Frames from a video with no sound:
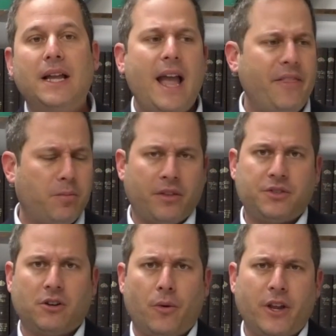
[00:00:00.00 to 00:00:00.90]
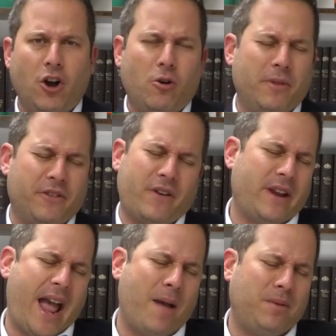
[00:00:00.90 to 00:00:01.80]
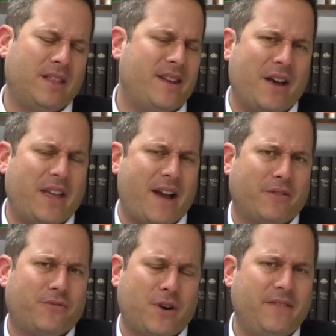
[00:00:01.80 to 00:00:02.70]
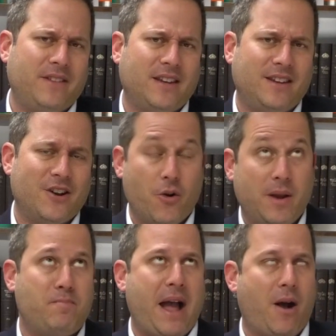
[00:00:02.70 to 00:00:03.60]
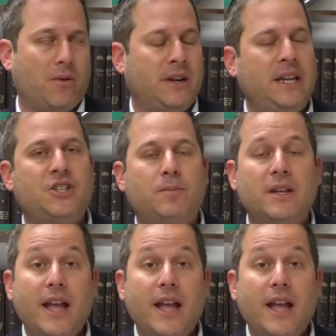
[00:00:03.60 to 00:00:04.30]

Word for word: And the brothers are going home and they're very happy that now they have a friend in, you know, in power in Egypt.